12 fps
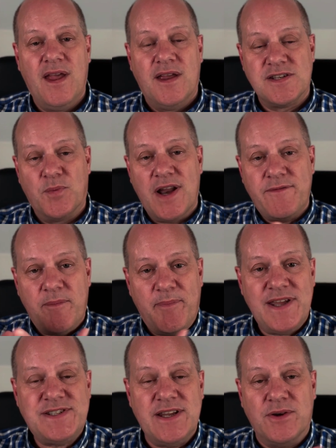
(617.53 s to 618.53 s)
So whatever
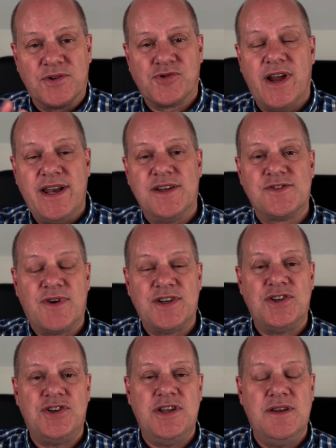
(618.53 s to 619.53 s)
betting or trading
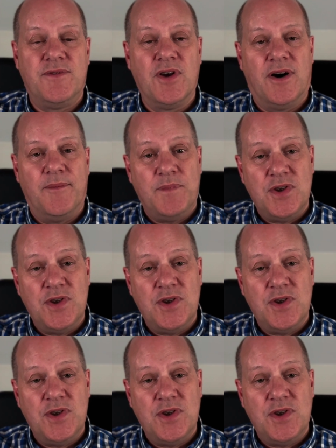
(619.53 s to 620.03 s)
strategy you've got,